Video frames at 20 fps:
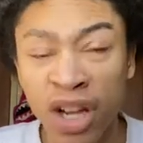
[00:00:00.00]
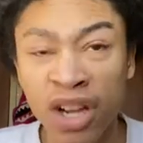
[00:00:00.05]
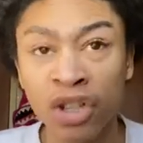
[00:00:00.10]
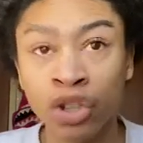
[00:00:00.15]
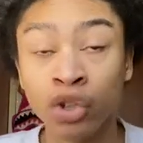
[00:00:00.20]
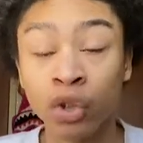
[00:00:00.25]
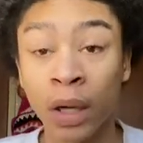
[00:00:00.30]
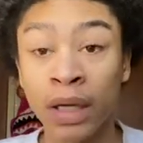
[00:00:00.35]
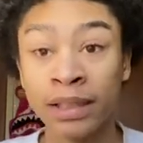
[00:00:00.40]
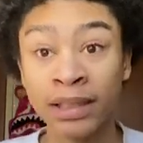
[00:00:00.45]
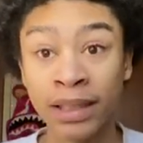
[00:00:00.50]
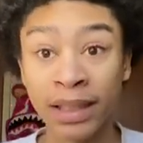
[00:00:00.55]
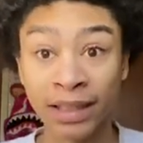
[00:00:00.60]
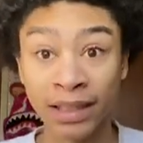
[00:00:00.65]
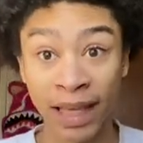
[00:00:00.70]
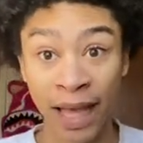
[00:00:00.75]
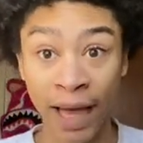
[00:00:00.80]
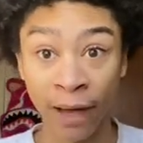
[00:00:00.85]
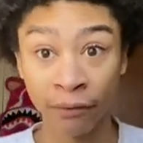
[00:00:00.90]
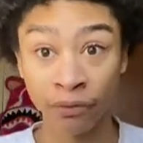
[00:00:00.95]
And
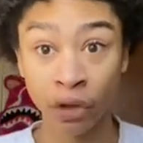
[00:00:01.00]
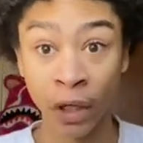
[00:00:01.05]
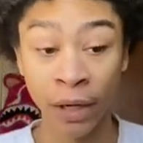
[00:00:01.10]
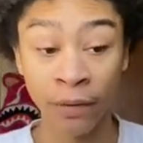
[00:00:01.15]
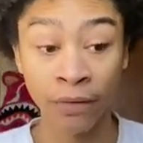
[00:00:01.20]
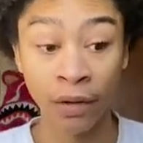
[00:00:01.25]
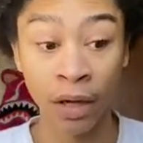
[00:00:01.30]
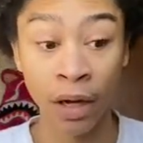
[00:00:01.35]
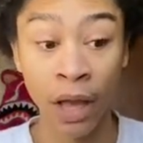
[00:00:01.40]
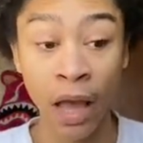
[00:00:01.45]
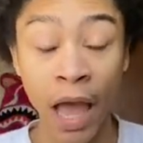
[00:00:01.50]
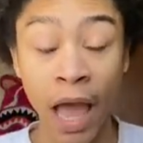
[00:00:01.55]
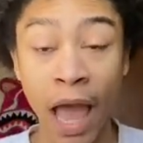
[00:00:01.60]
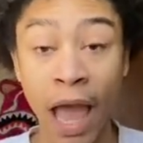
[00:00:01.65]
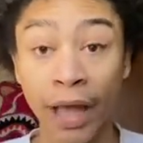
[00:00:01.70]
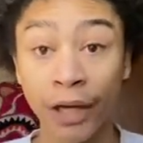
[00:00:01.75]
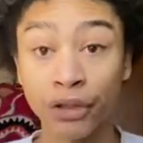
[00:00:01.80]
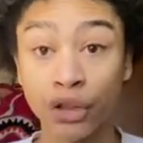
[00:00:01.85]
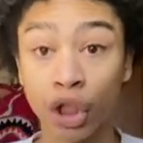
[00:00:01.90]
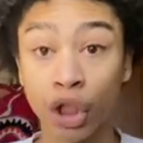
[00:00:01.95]

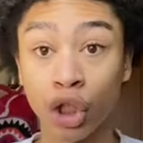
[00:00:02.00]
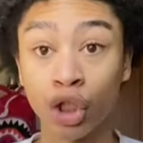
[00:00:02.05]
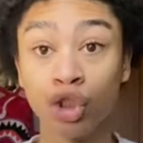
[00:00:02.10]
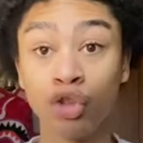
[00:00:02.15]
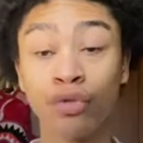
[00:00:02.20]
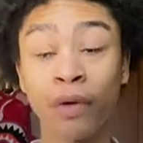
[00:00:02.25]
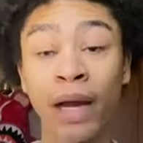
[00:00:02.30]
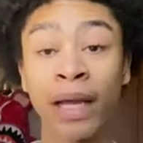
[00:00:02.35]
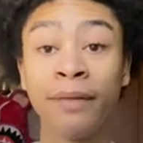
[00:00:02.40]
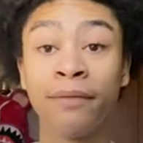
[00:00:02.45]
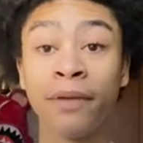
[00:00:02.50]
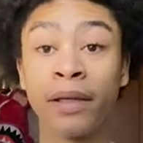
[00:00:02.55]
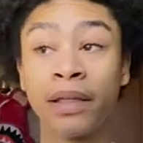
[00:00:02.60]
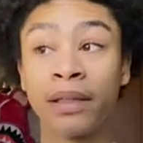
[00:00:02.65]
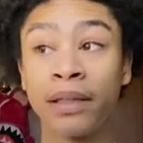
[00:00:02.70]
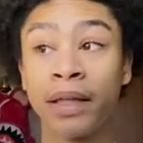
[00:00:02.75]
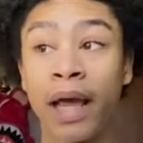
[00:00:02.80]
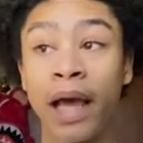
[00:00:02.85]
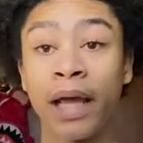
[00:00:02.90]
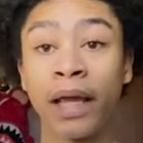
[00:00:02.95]
I started
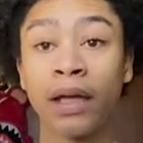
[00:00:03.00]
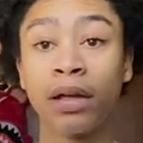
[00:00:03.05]
driving like,